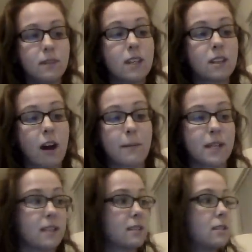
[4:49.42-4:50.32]
got me
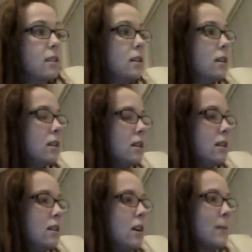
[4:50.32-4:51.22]
this.
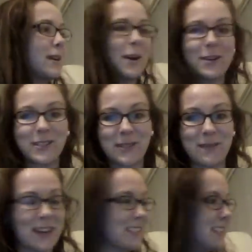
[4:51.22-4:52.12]
Oh my god, he's confetti.